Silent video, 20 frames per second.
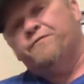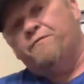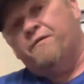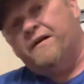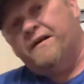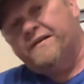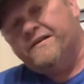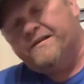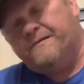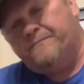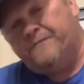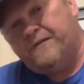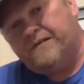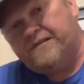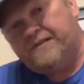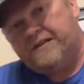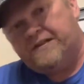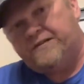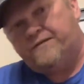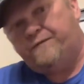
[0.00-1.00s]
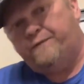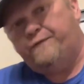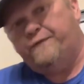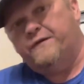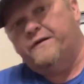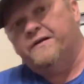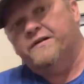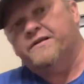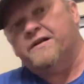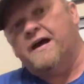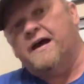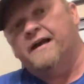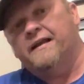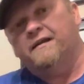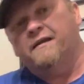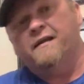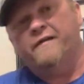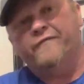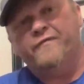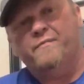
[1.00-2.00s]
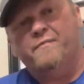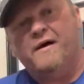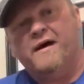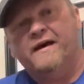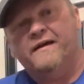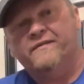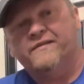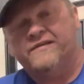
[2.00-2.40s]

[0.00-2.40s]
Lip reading: wanted some of this extra footage. I love the behind the